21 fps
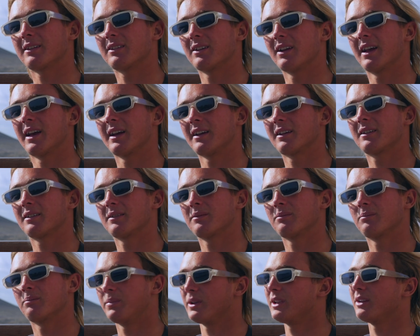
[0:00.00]
to like
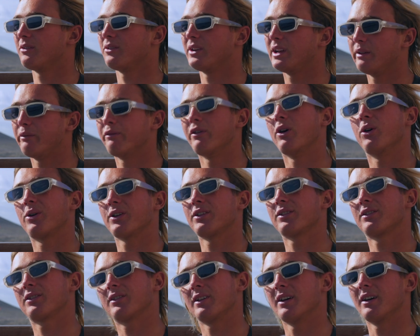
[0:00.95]
be really
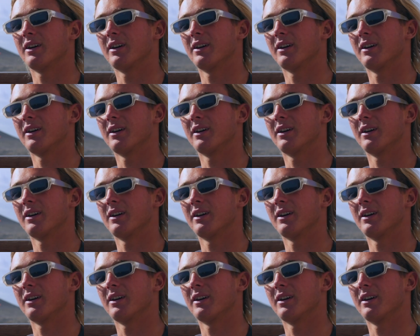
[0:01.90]
focused